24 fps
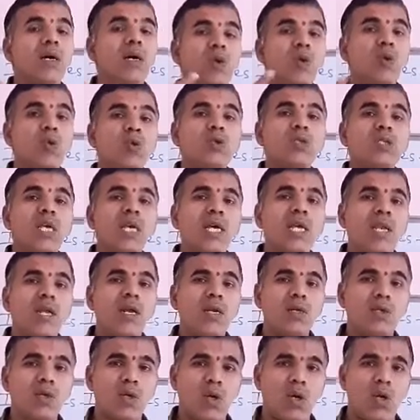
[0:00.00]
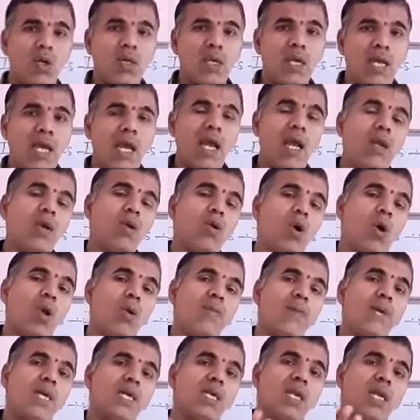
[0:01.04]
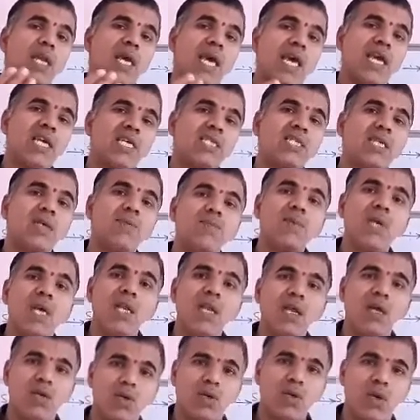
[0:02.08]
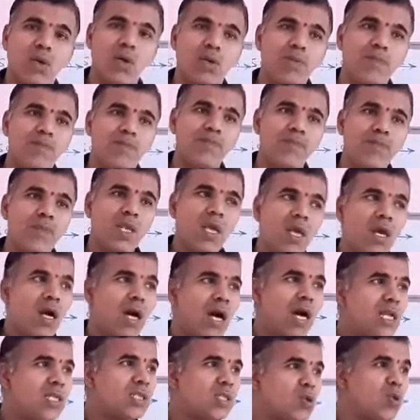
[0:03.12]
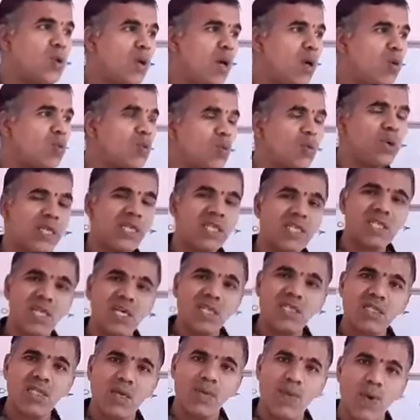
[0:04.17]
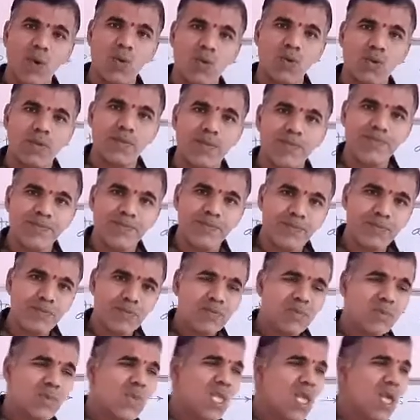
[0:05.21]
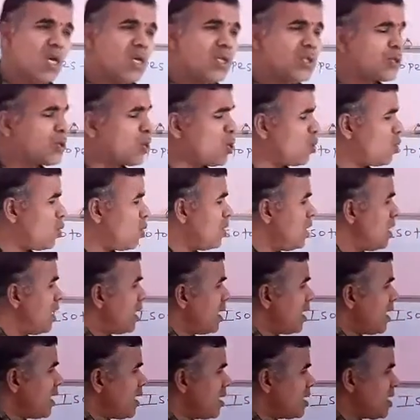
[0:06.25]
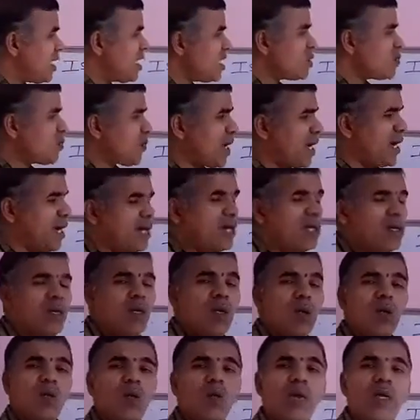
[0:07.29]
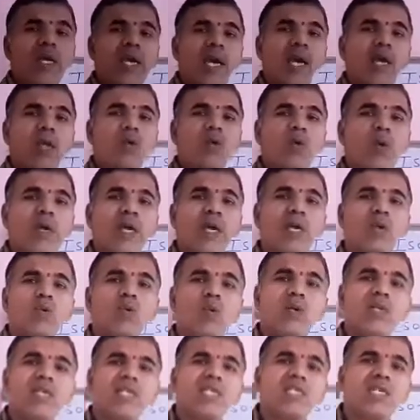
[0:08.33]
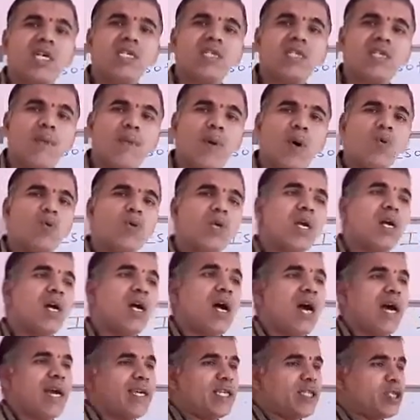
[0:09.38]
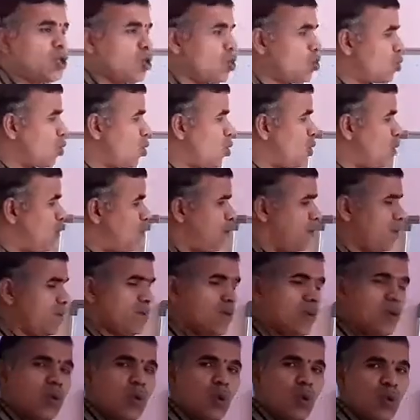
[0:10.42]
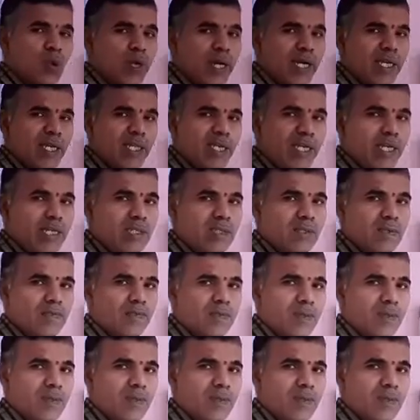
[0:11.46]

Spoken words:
lose the electron and non-metal accept the electron. Also we have to discuss about. So in this period we are going to discuss about isotope. Look at this.